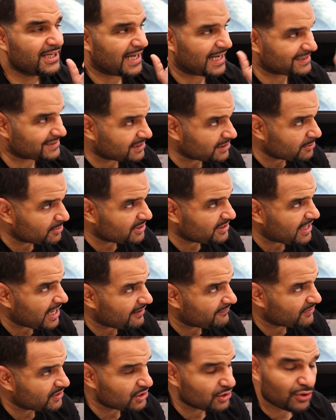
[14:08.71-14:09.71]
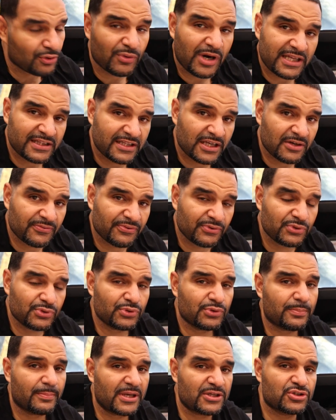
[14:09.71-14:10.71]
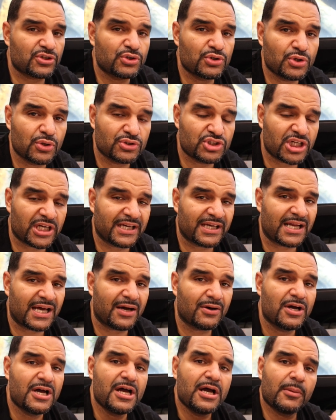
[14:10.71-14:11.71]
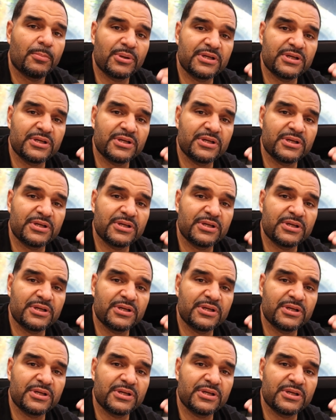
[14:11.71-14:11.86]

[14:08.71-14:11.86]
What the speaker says: That's gonna be that video right there for you. Make sure you go check it out.